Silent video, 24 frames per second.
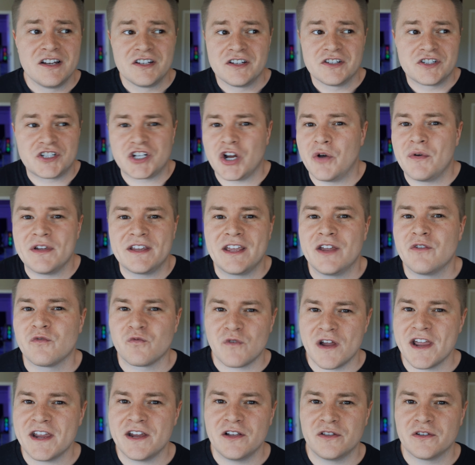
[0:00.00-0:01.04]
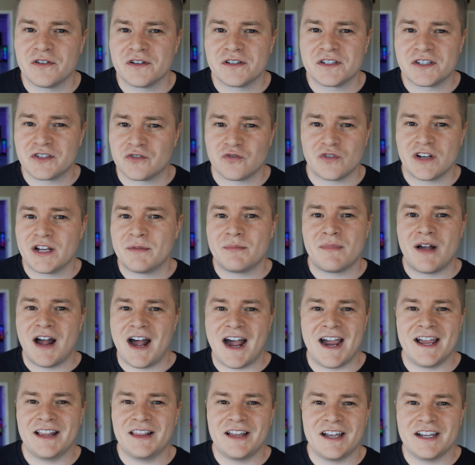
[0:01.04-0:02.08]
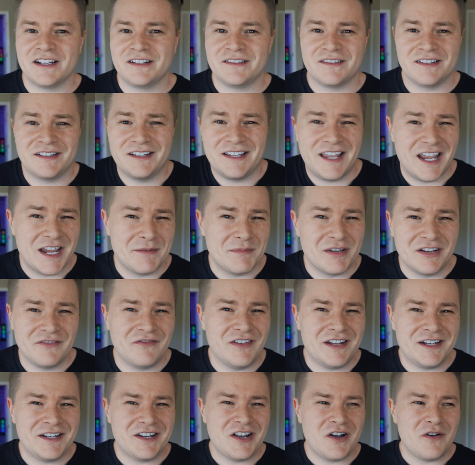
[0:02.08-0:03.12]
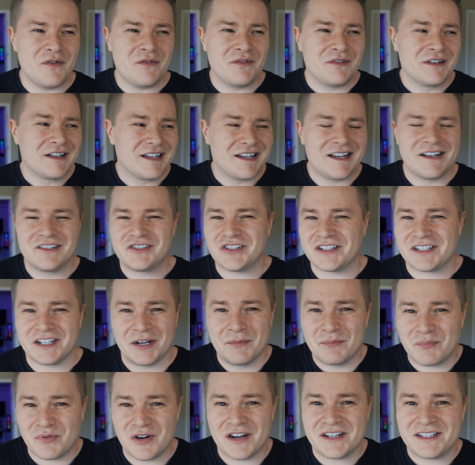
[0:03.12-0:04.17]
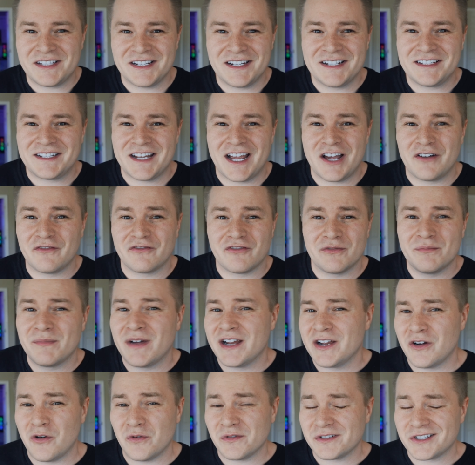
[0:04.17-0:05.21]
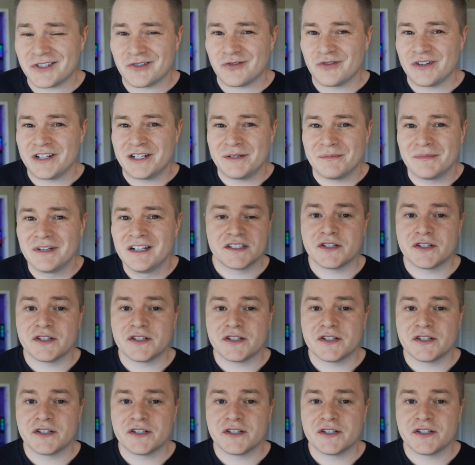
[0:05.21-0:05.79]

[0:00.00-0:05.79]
showing a regular stream highlight gaming video and just compressing it down from my whole stream.